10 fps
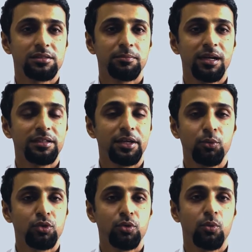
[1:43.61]
but they
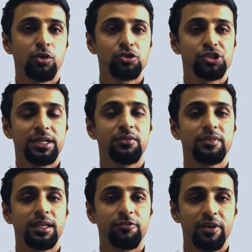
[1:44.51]
wouldn't want to share it with
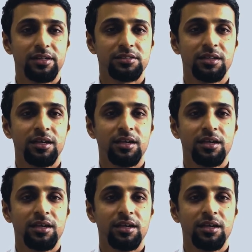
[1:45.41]
their friends